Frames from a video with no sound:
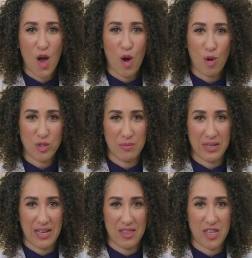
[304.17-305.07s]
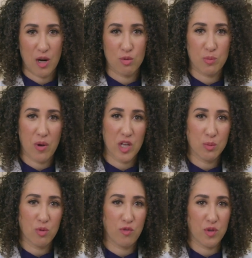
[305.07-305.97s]
Ultimately, they are
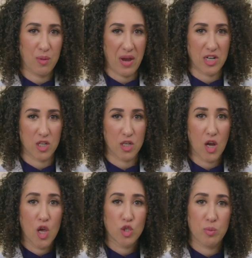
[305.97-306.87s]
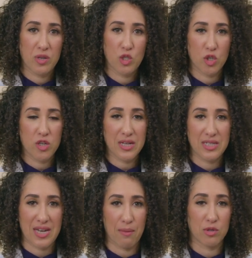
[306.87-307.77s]
responsible for the patient, so be sure to
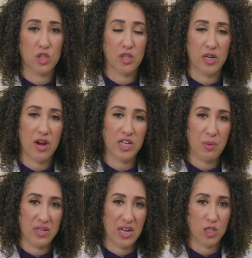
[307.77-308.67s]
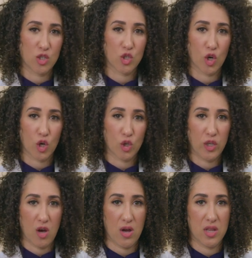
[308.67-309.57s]
establish clear expectations
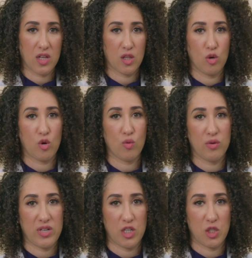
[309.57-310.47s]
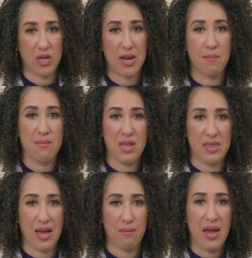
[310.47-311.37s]
early on in the clinical rotation and amend
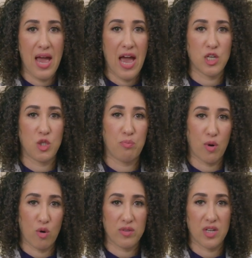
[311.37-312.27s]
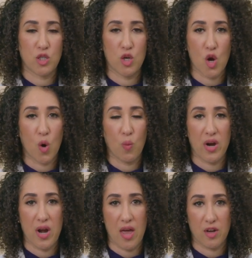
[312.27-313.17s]
them as you both get to know one
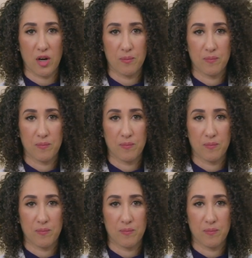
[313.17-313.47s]
another.